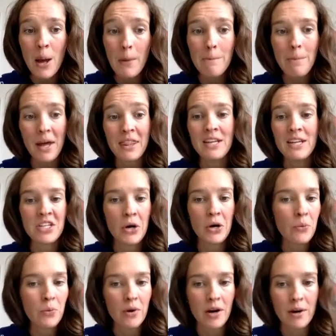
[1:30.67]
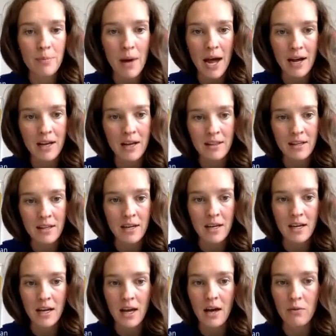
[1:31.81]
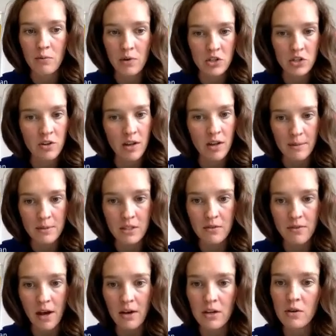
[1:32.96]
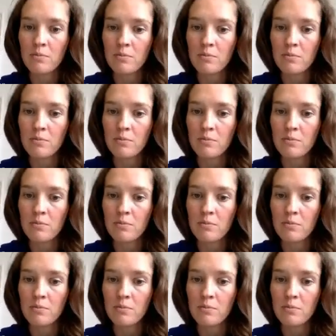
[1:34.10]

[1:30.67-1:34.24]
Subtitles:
but they don't work back in the original absolute value.